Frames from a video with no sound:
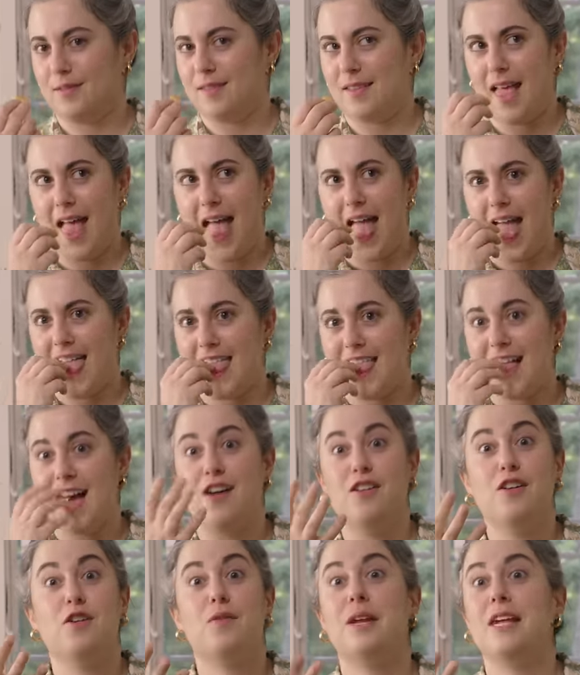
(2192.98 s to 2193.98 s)
Drink clams. water.
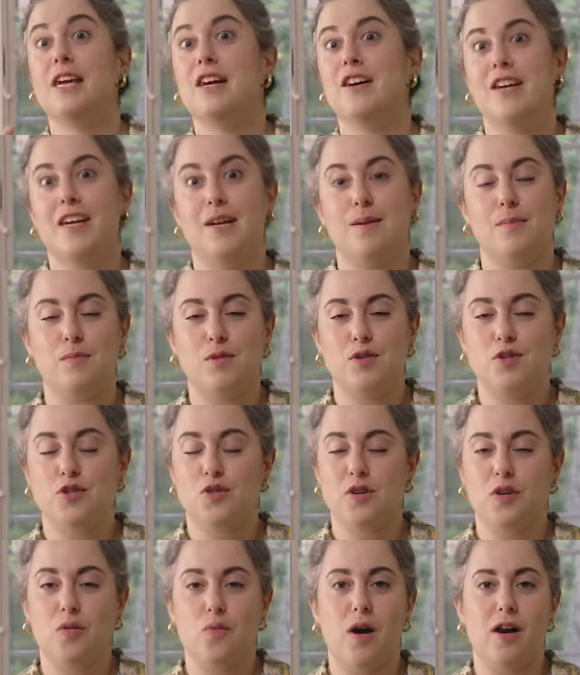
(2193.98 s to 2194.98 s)
Linguine clams.
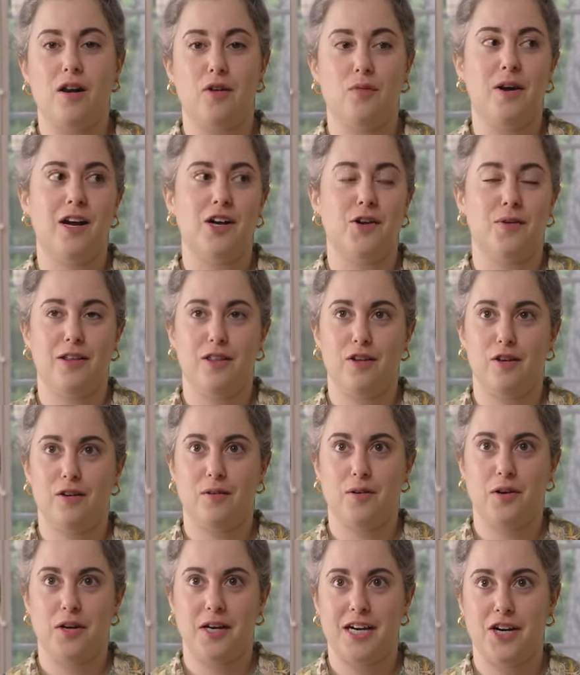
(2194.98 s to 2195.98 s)
Drink water. Why do I look
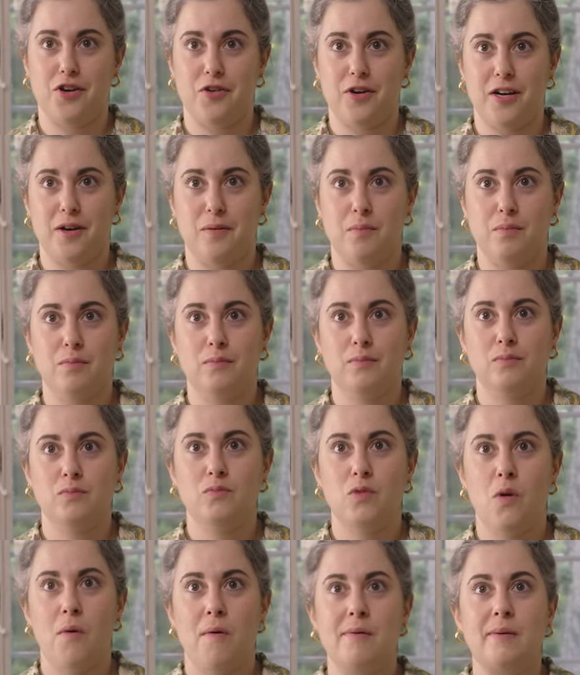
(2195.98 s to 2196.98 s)
dehydrated? No,
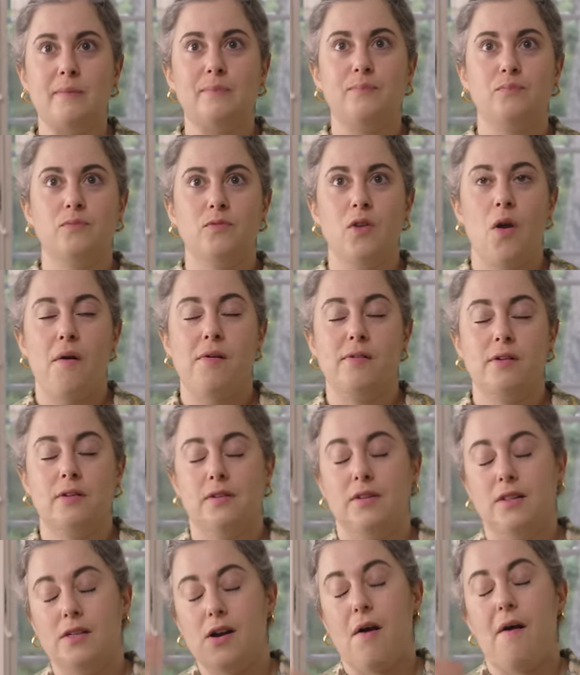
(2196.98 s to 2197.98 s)
it's just
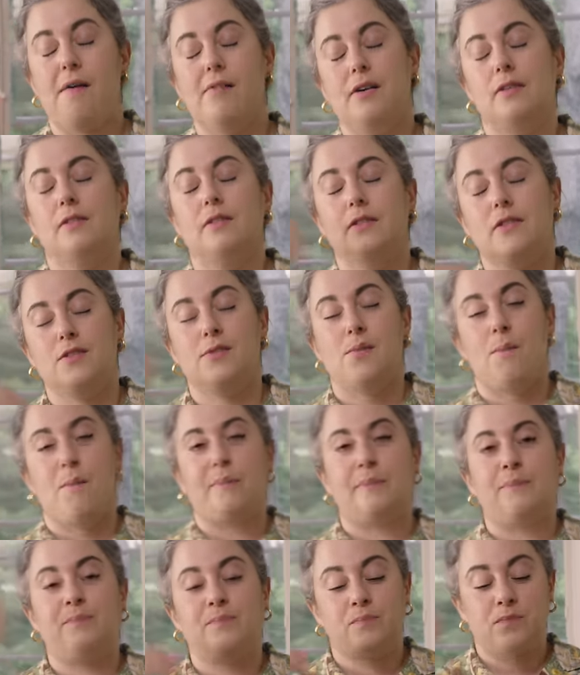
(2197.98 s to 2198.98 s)
other life advice.
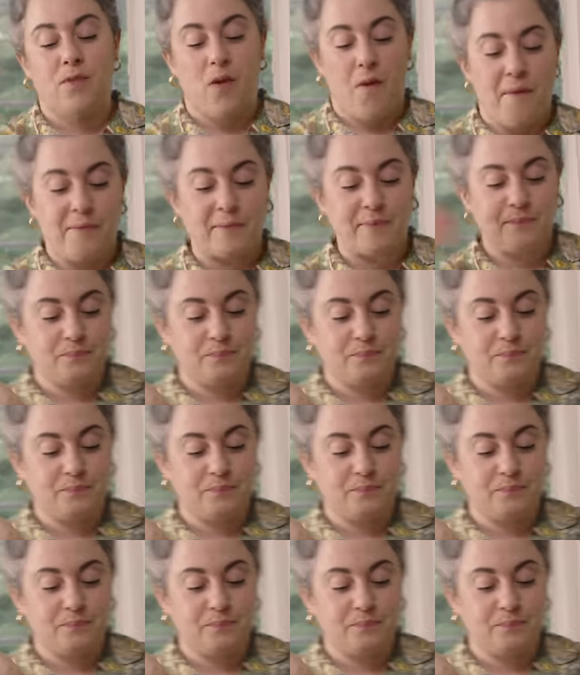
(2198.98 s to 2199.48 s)
Cut!